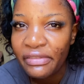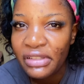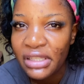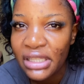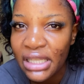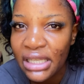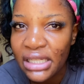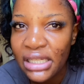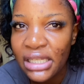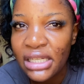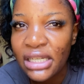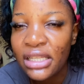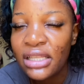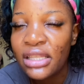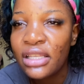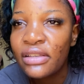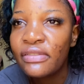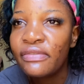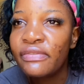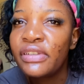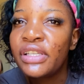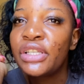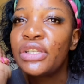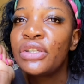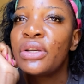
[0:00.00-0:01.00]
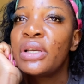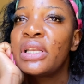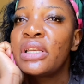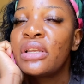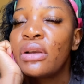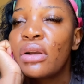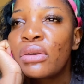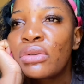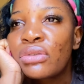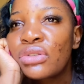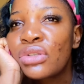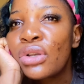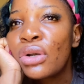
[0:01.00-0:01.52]
stated in the video, and
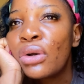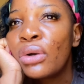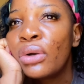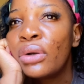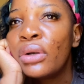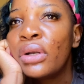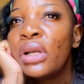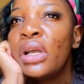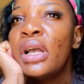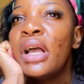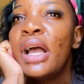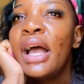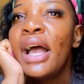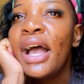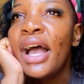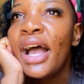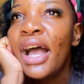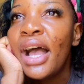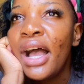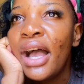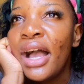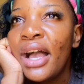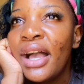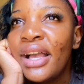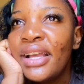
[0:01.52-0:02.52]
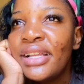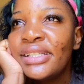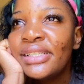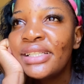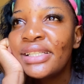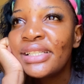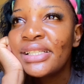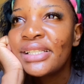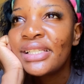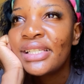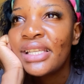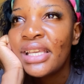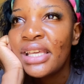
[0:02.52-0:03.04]
also I
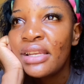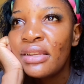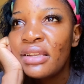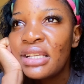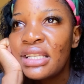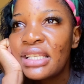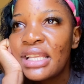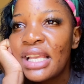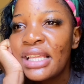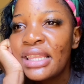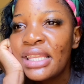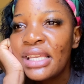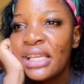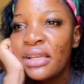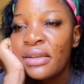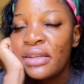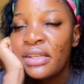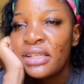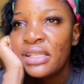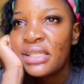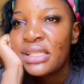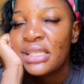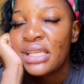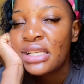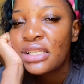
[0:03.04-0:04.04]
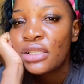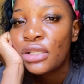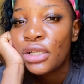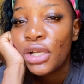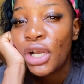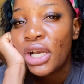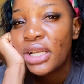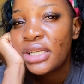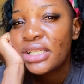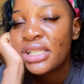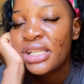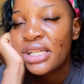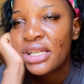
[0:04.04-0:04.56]
think it is just
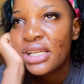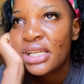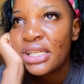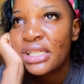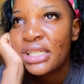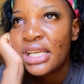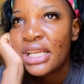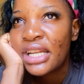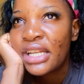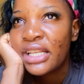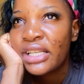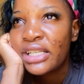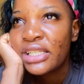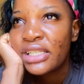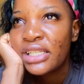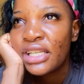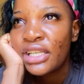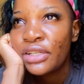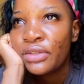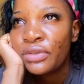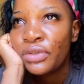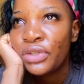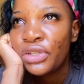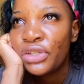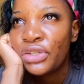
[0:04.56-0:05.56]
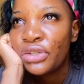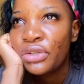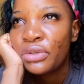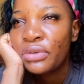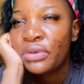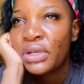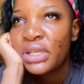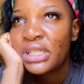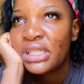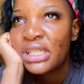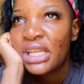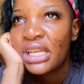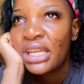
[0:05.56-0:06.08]
God's redirection, you know,
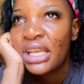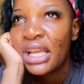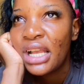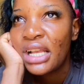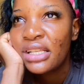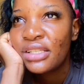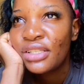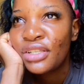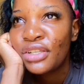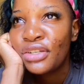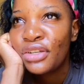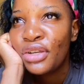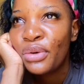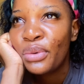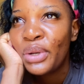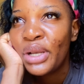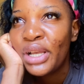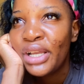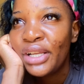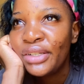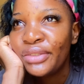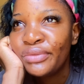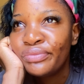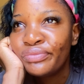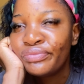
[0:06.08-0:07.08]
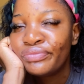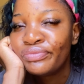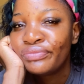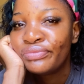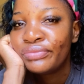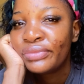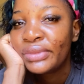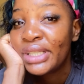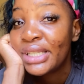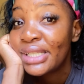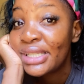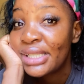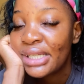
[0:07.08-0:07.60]
God telling us, you know what,
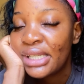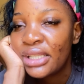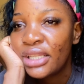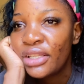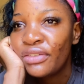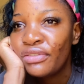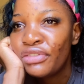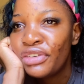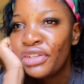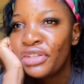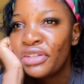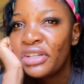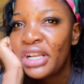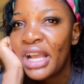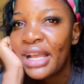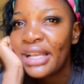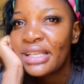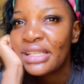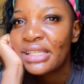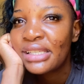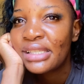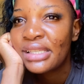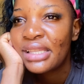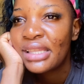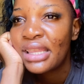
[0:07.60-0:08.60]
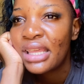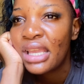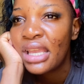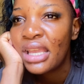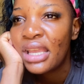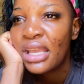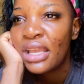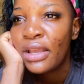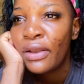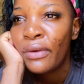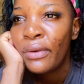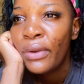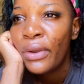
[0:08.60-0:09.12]
there's nothing for you guys
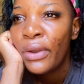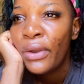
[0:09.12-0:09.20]
there